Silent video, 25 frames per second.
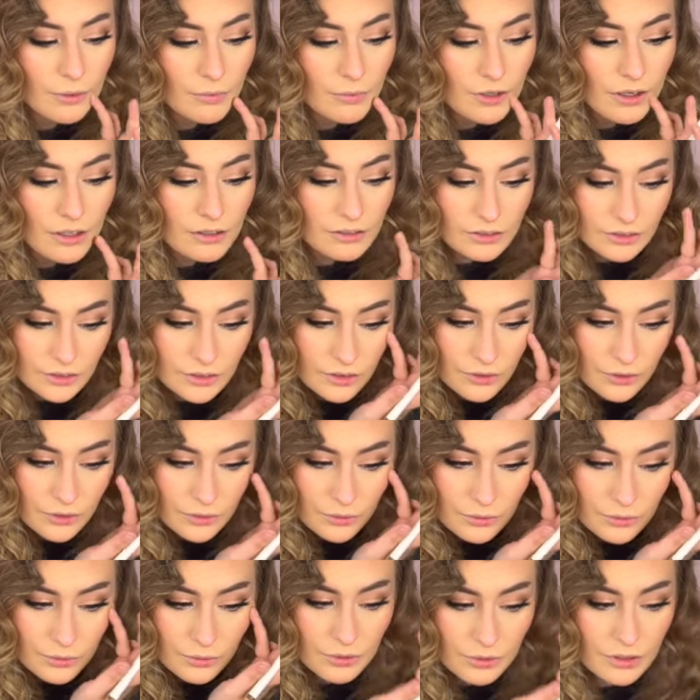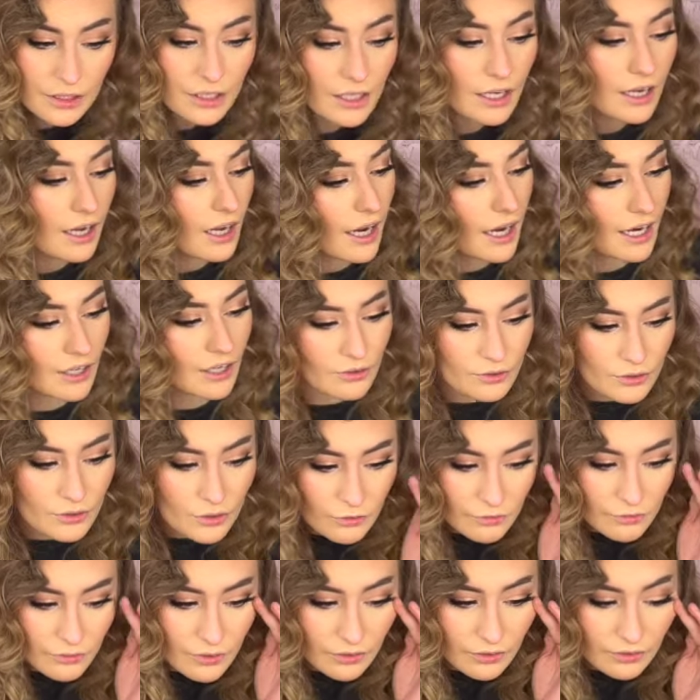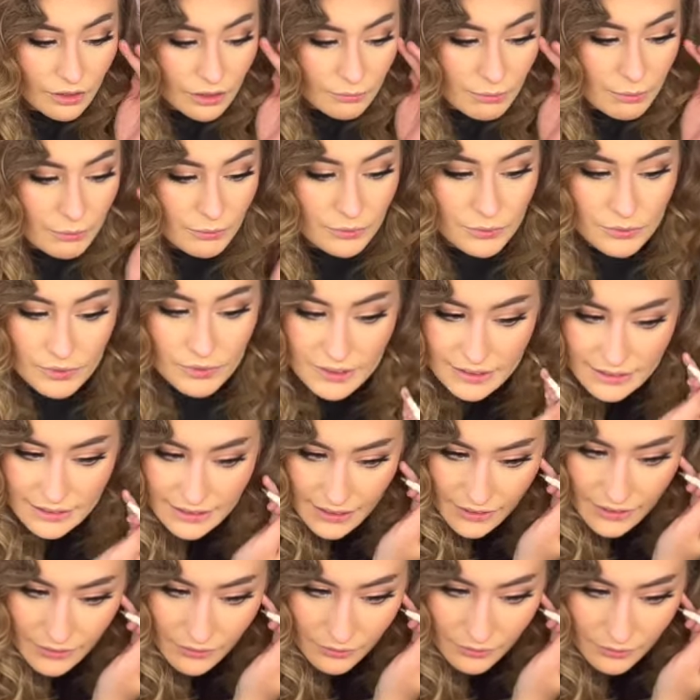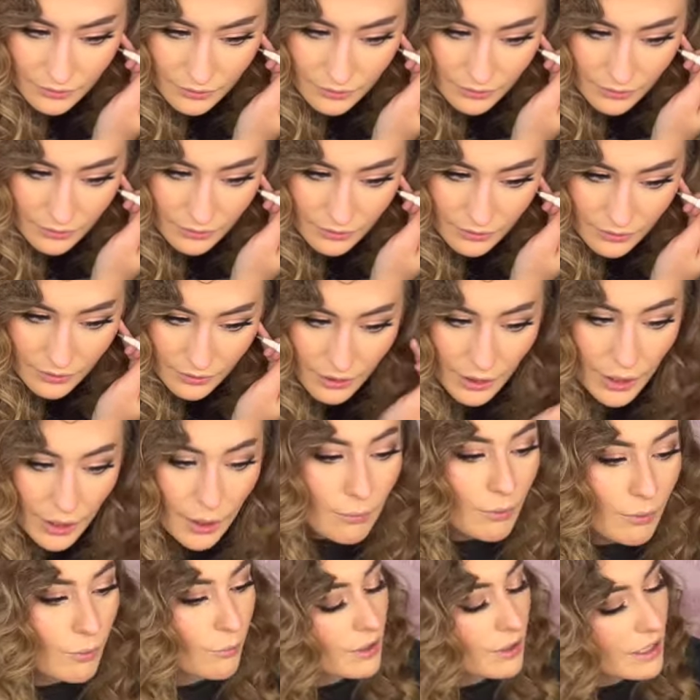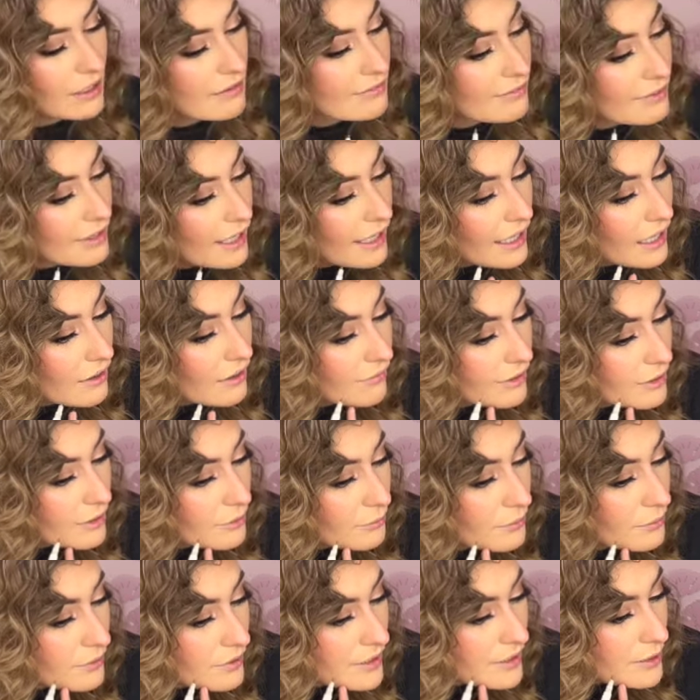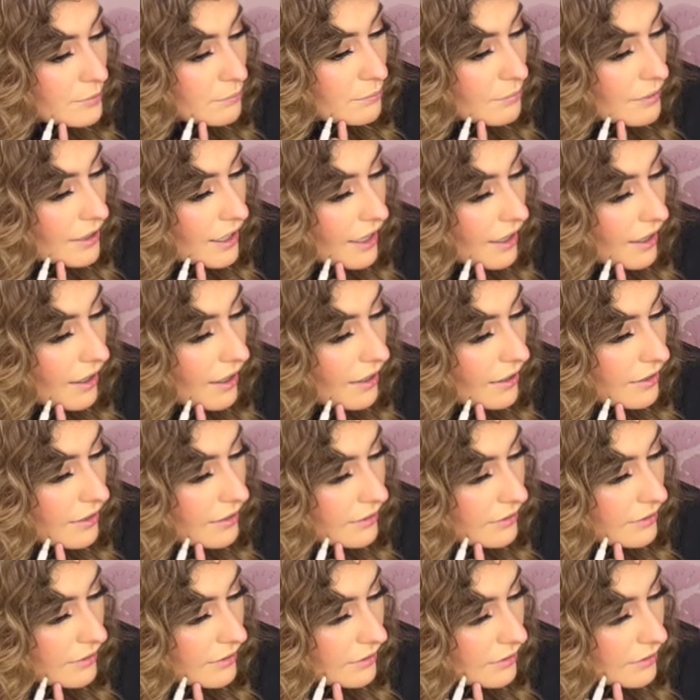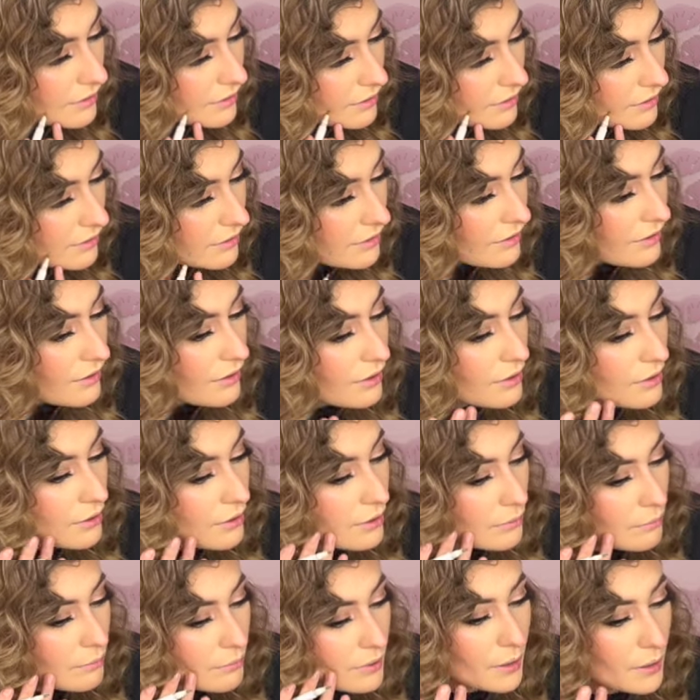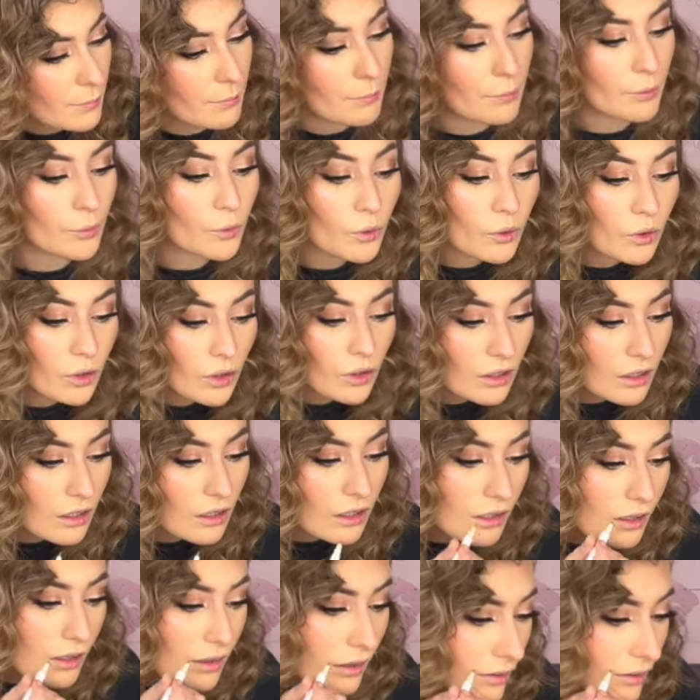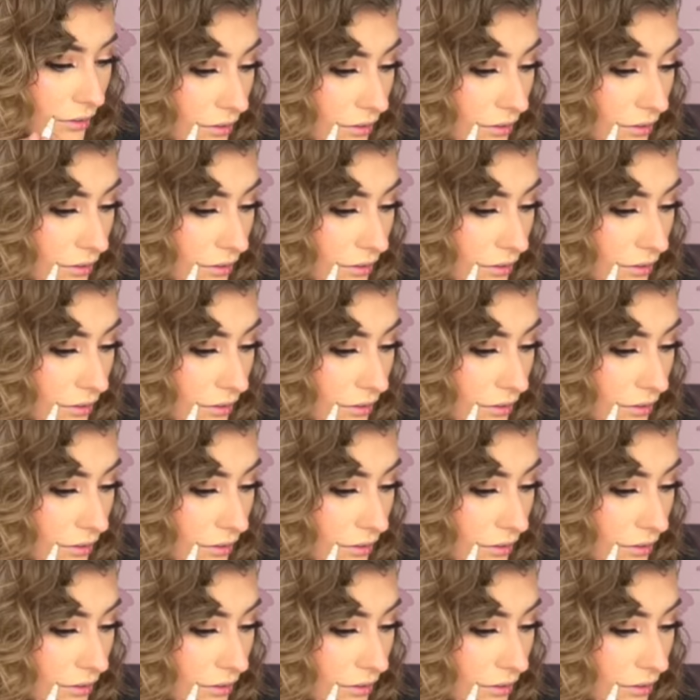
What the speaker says: Also, I don't know if a lot of people do this either, but whenever I have a really bad pimple, like